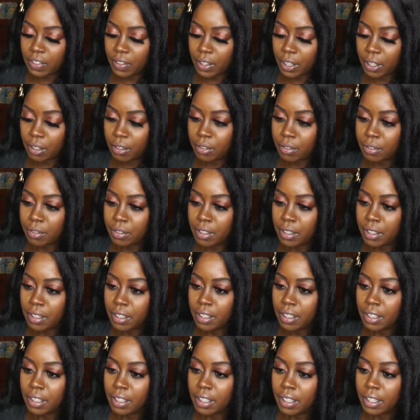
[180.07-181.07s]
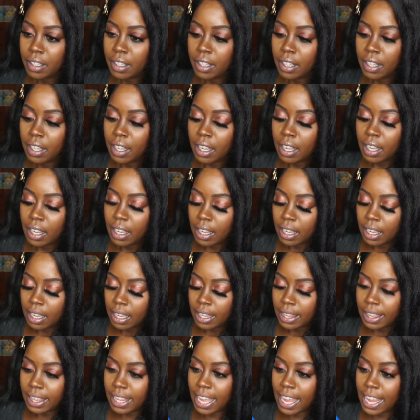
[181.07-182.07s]
phone,
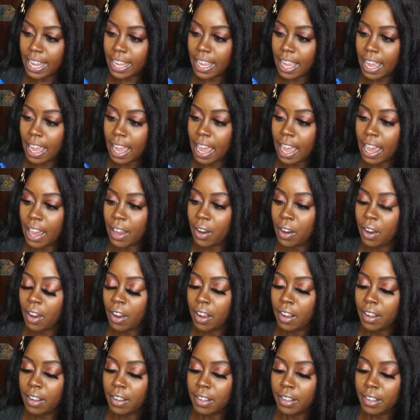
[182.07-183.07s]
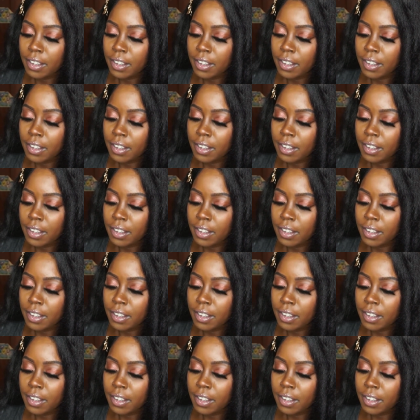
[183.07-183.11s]
like at all.